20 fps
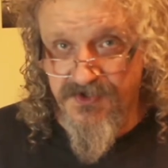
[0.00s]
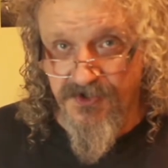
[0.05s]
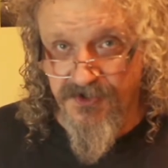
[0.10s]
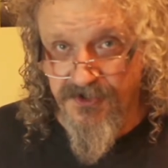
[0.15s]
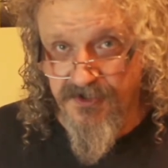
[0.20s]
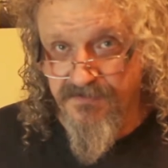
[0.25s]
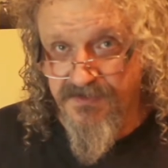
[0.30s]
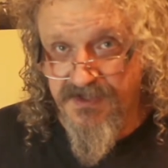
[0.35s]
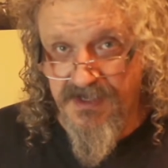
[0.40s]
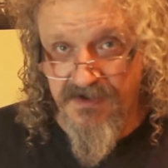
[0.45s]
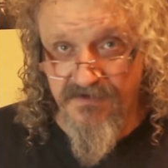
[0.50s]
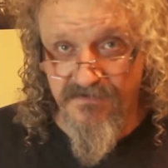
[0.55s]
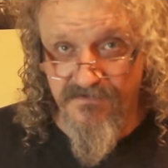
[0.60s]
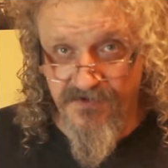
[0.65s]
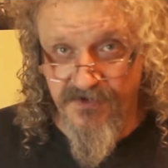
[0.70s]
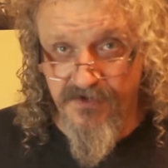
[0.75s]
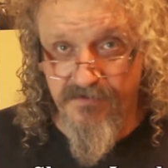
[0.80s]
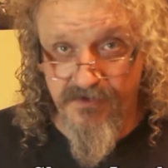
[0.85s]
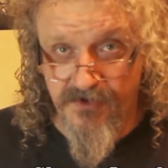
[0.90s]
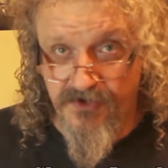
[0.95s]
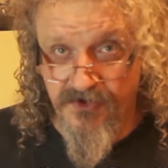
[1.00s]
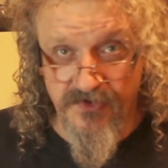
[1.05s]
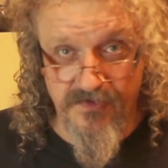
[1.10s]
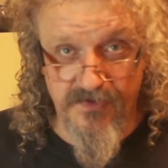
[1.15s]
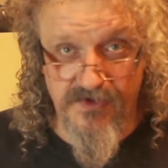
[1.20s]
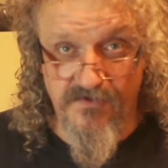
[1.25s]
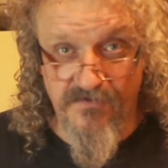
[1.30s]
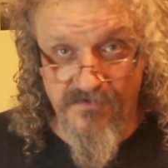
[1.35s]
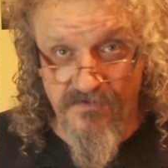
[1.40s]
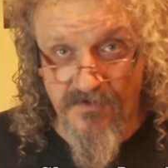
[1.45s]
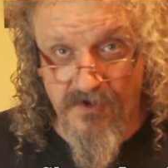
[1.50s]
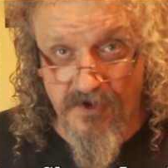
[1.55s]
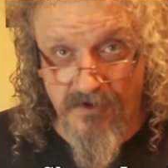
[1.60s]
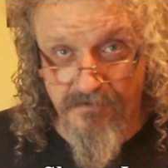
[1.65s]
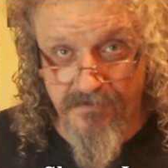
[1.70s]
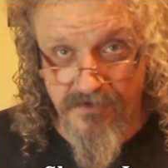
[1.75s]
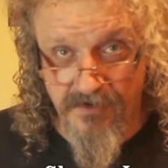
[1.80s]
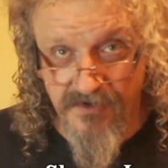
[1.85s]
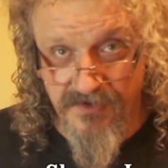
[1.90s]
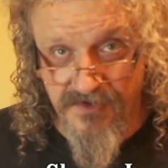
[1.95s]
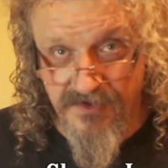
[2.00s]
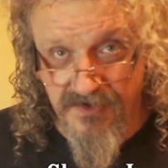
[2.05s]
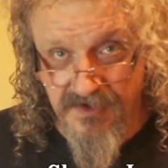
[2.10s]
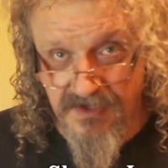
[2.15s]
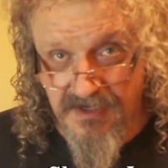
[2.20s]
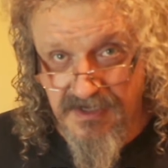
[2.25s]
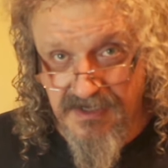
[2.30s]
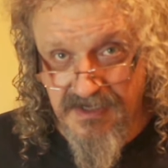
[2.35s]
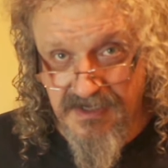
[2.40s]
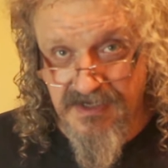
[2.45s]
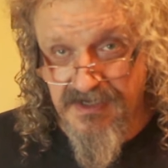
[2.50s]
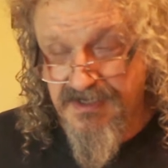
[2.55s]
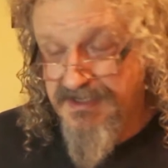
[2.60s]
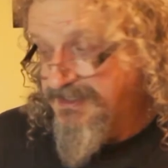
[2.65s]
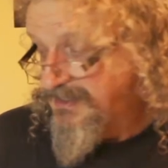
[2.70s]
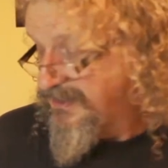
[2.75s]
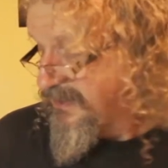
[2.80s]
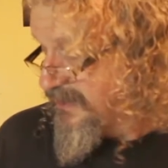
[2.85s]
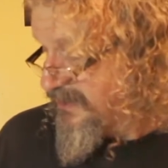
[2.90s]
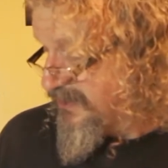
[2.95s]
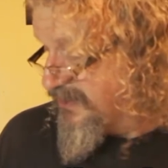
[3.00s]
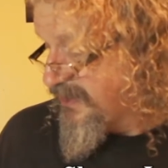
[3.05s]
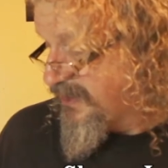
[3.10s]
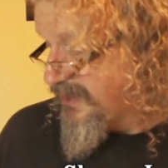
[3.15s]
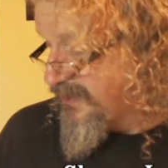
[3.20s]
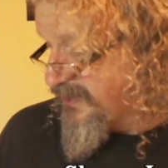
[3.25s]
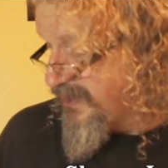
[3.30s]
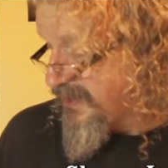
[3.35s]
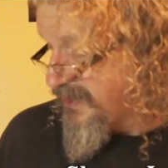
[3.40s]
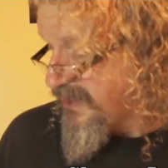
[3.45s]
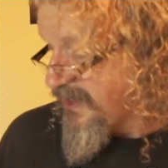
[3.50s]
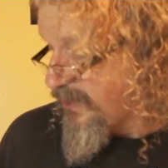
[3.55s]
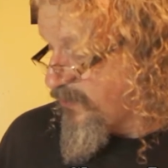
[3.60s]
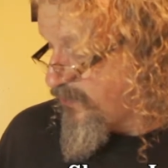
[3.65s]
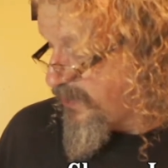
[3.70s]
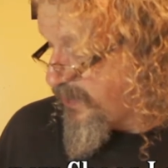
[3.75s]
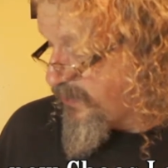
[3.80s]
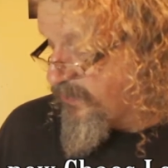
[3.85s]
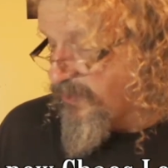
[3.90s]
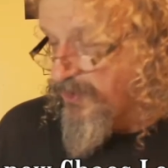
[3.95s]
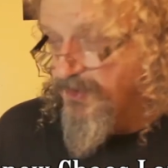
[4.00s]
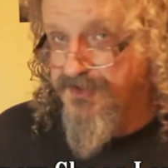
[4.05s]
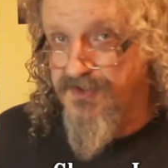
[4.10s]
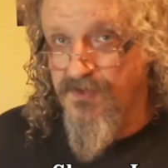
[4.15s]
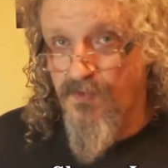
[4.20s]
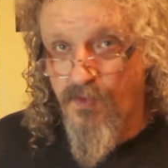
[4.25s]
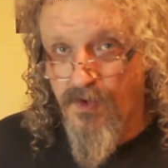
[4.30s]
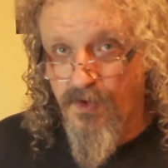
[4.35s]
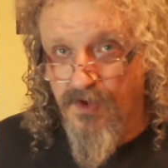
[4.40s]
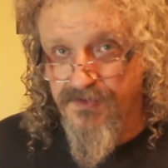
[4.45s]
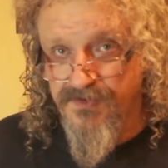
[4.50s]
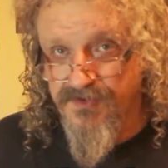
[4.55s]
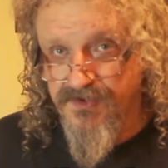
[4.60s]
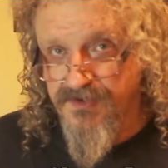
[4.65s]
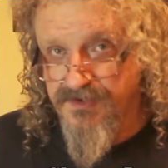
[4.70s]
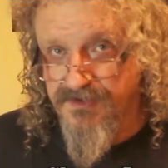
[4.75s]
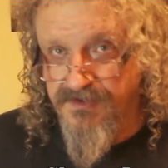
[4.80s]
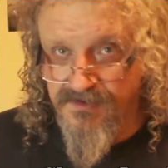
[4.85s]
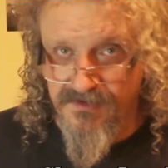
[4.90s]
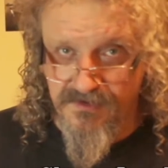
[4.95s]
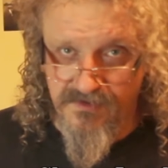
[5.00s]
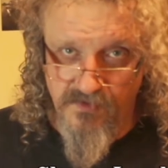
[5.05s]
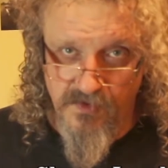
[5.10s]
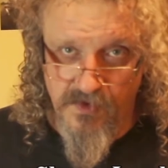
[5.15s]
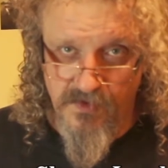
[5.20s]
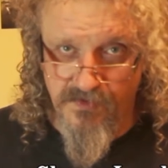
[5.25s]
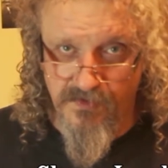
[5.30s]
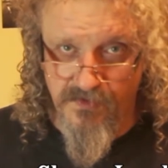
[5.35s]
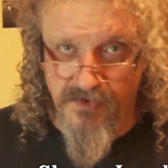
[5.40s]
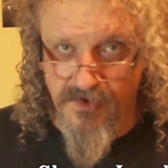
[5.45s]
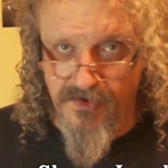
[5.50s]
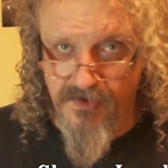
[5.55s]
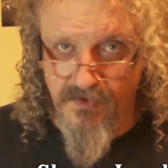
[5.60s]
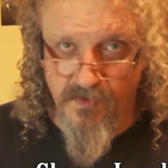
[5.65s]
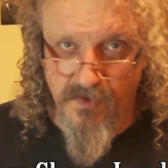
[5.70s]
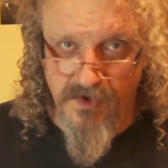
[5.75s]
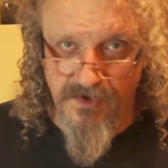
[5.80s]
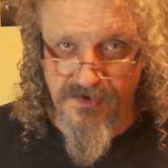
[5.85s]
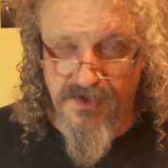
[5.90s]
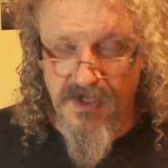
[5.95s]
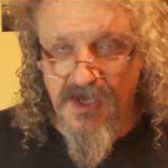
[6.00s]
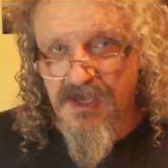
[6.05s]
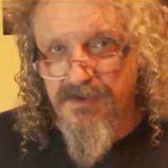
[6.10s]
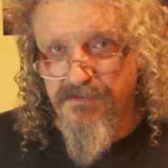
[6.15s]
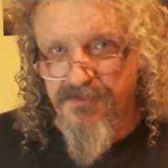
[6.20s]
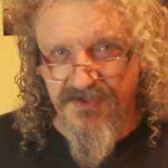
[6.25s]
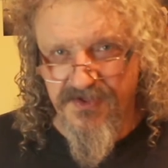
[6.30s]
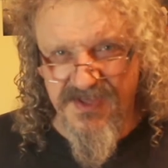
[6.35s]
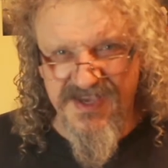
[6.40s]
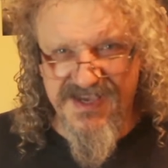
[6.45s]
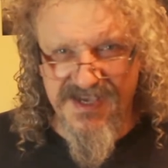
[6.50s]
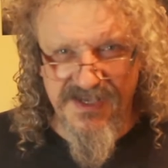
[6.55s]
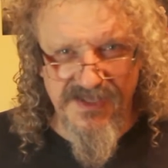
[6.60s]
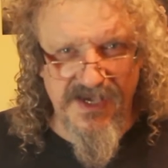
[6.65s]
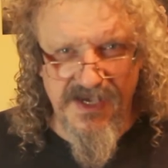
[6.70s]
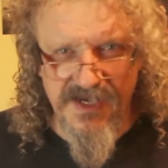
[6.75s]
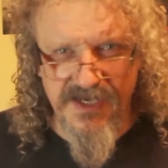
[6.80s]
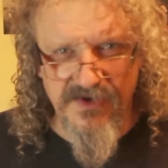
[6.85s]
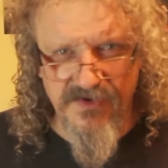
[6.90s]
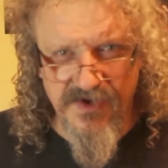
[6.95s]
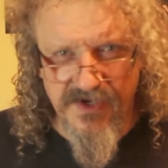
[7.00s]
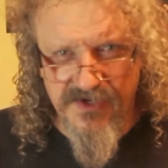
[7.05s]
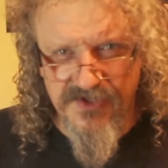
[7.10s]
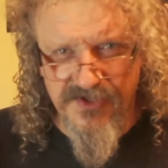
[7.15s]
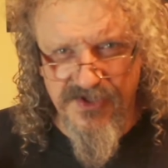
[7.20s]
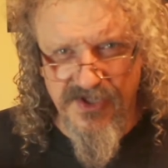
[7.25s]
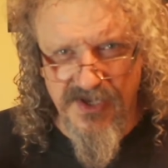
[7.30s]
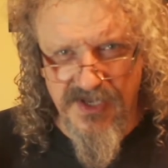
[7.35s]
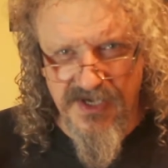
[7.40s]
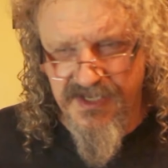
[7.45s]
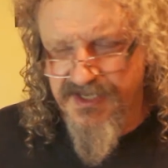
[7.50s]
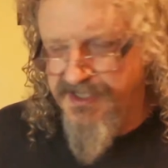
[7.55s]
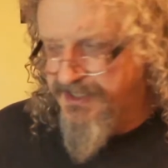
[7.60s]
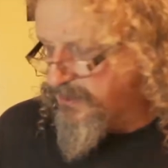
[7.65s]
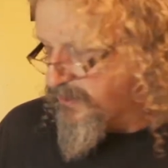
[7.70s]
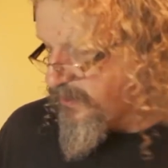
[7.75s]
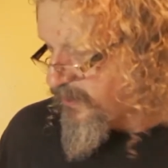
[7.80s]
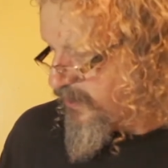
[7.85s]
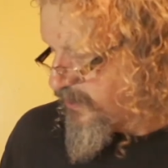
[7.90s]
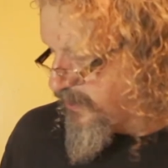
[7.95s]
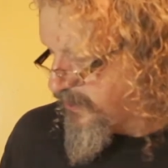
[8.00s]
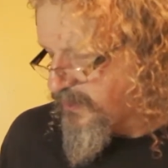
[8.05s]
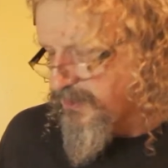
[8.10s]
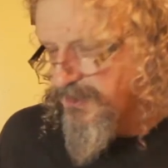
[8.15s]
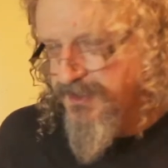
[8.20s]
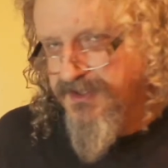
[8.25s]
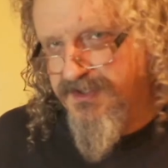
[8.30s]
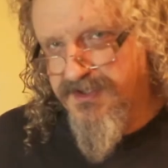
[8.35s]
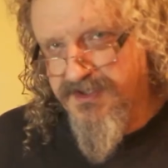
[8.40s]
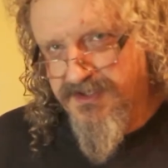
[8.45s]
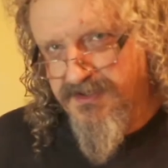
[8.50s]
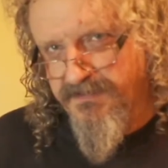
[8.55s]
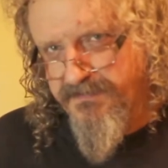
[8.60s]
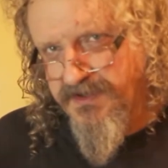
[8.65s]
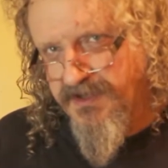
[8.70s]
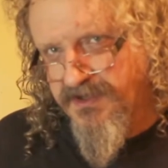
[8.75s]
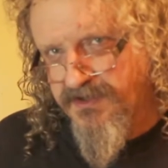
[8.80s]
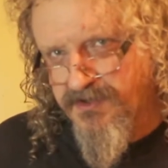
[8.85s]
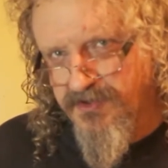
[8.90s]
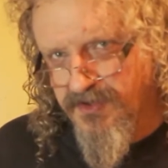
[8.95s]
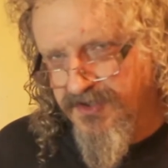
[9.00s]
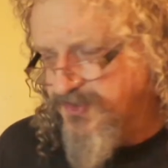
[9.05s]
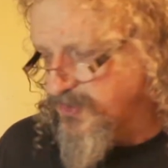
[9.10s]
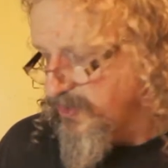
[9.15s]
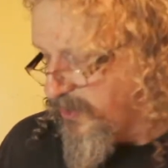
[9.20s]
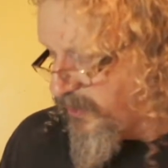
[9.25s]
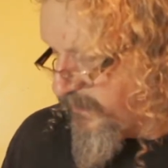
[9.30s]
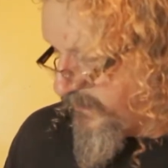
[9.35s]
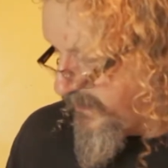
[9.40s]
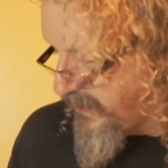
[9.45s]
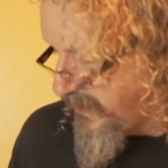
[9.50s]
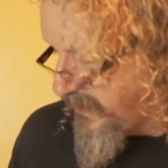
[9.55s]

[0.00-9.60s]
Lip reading: on them, then Vulnerable goes up to 4+. You see, they get rerolls of 1s and wound rolls of 1s, but they get that anyway because of the lightning claws, so it's a bit of crossover